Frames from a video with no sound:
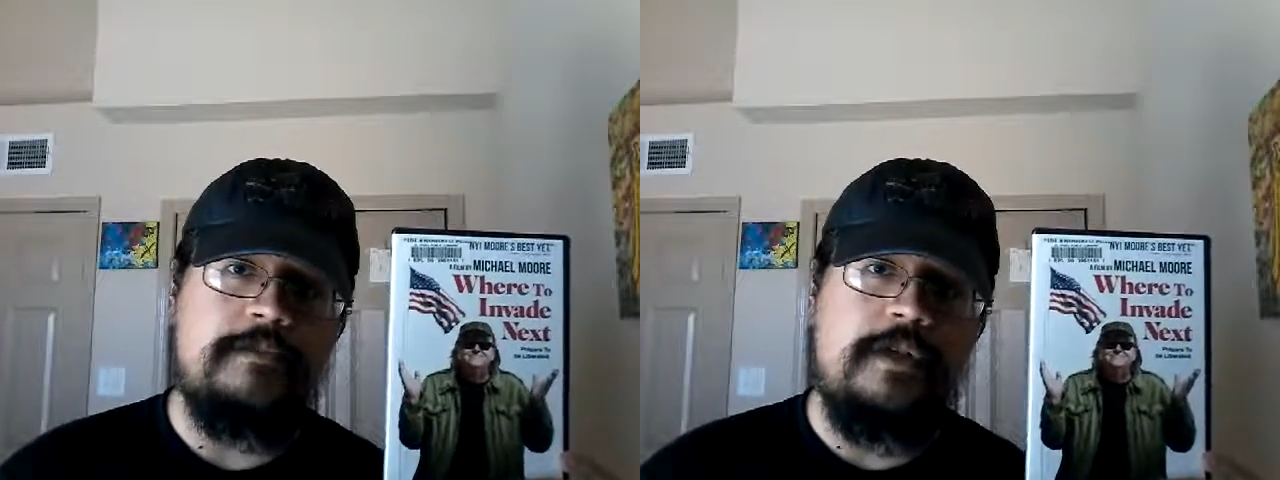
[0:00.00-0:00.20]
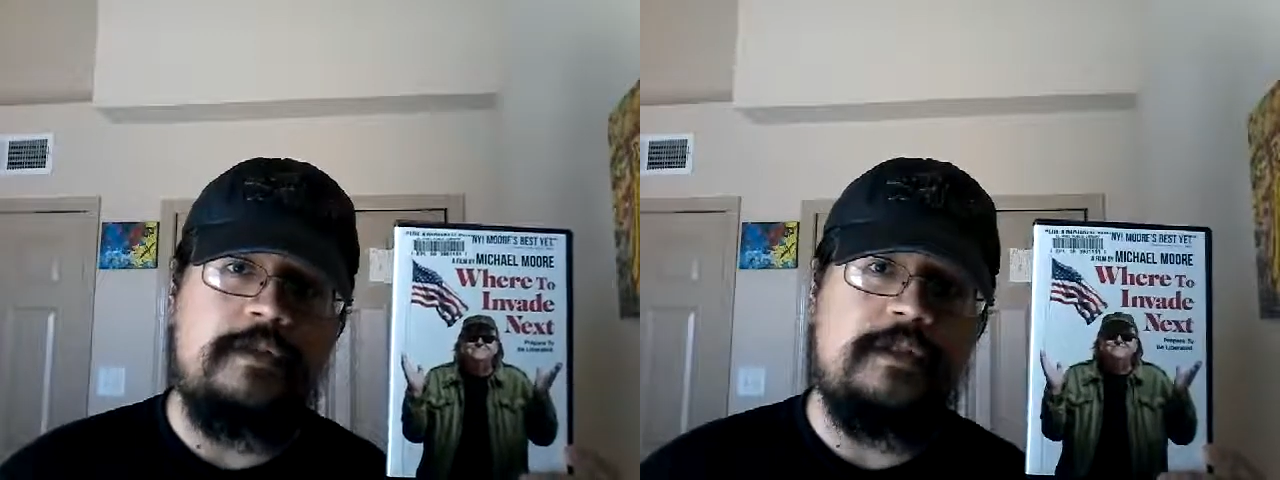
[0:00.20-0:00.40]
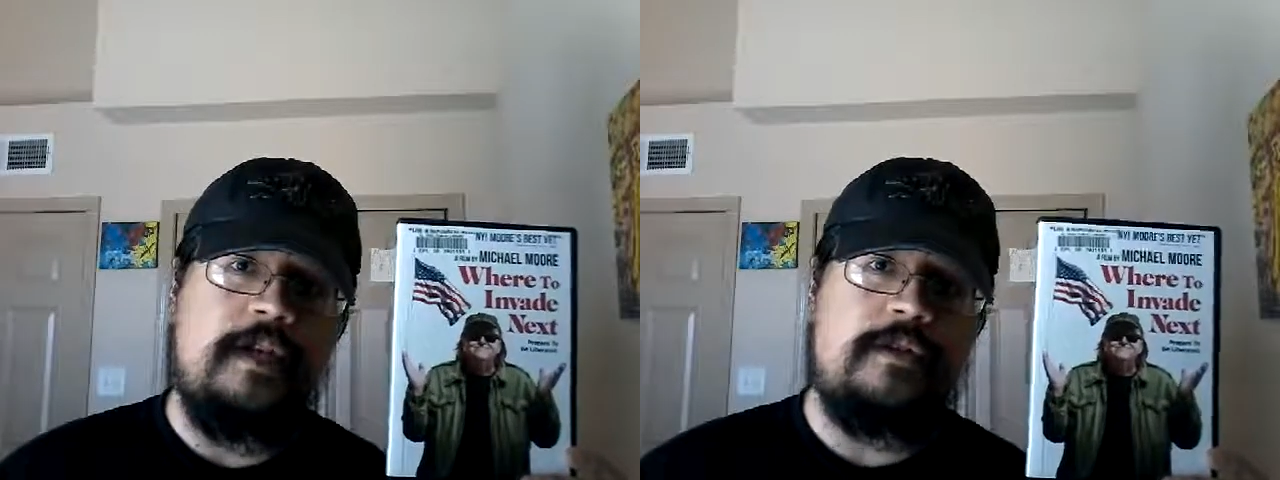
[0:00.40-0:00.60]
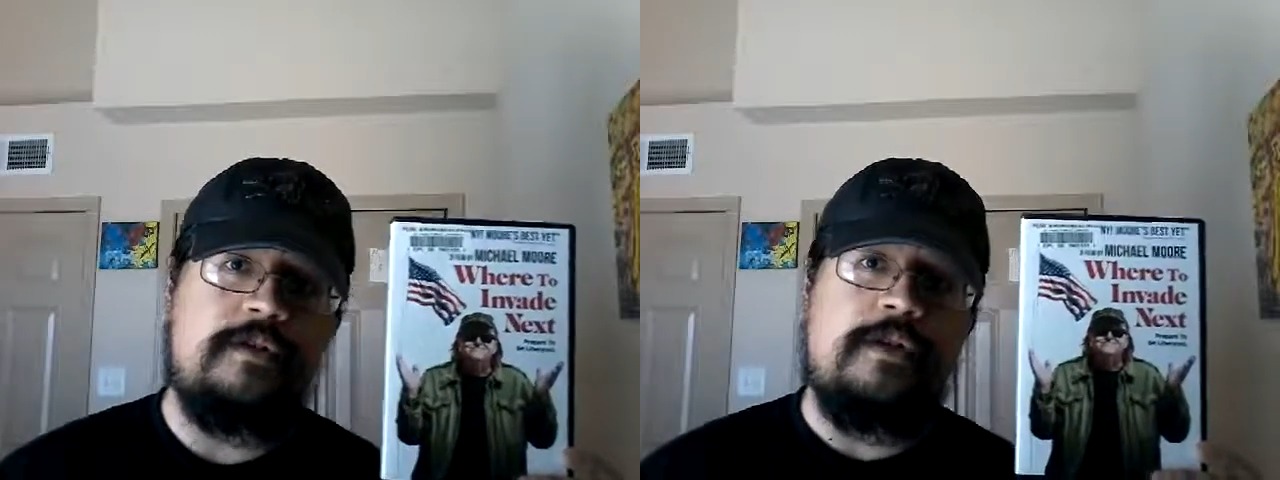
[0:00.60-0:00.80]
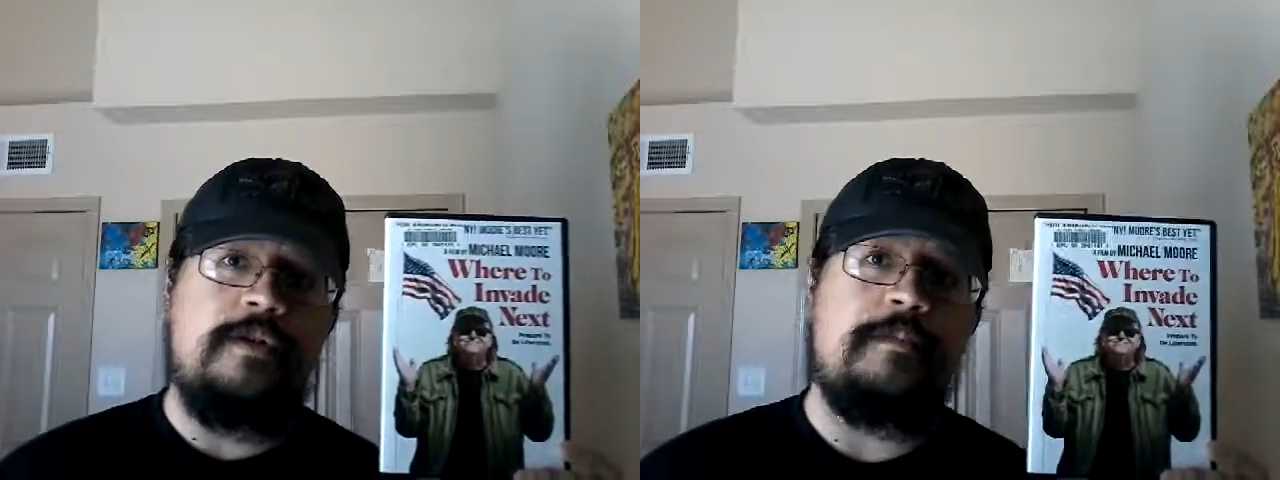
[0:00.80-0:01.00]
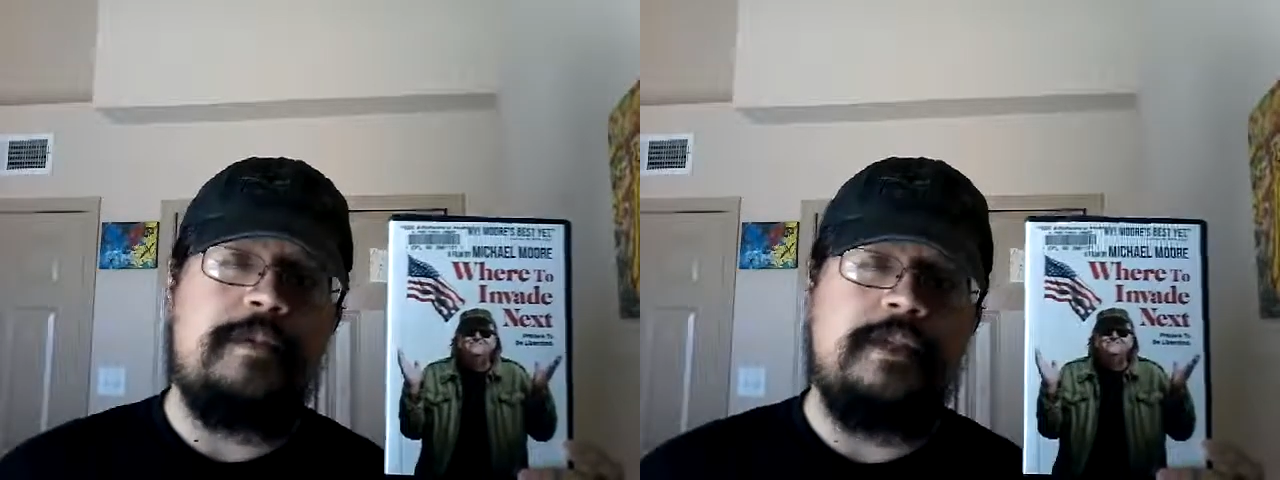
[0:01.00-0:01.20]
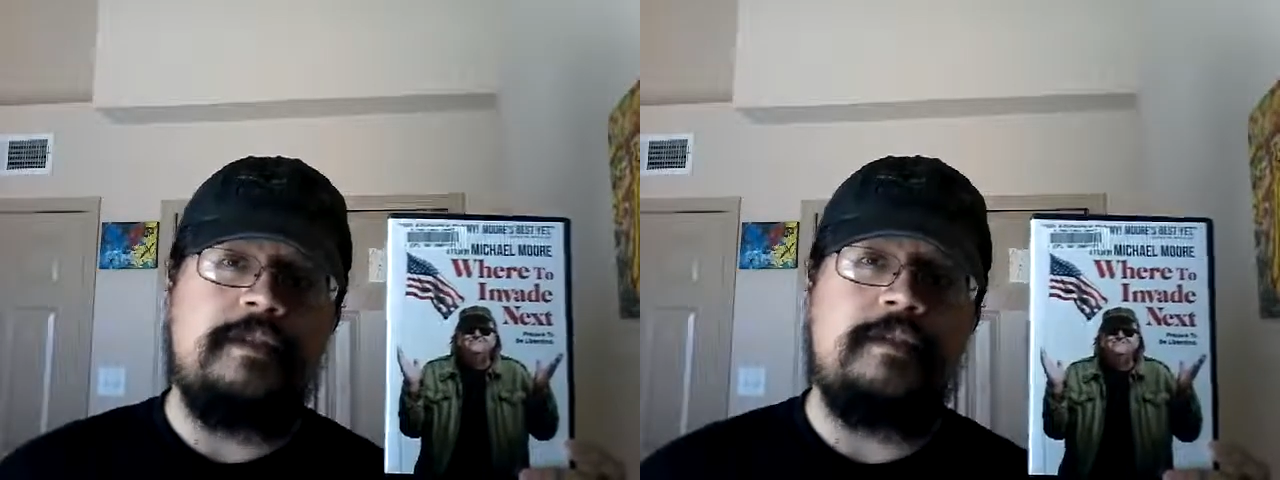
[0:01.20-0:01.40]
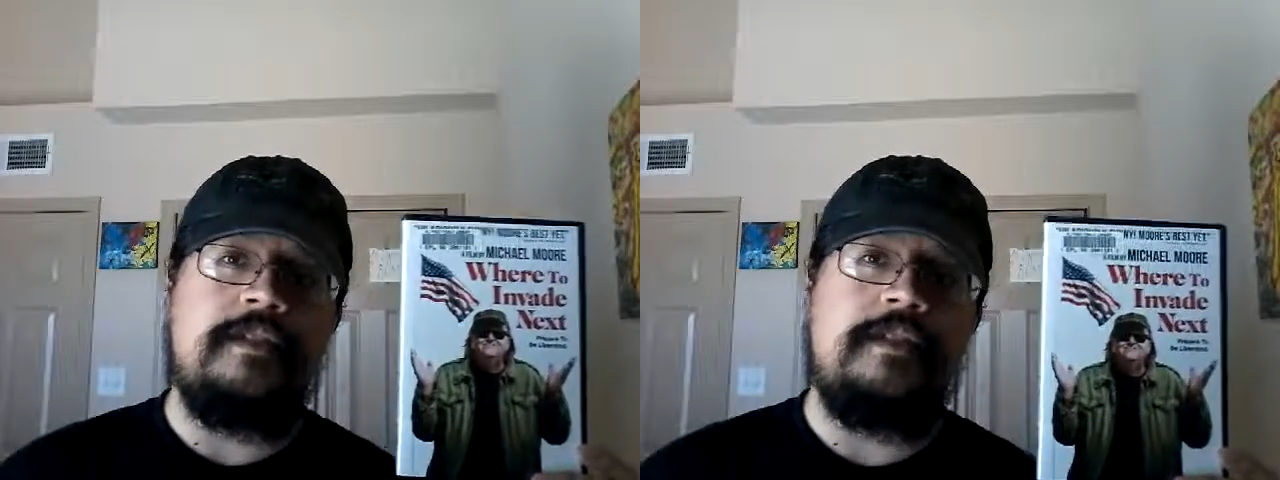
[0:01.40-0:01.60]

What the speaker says: We're all entitled to our own opinion.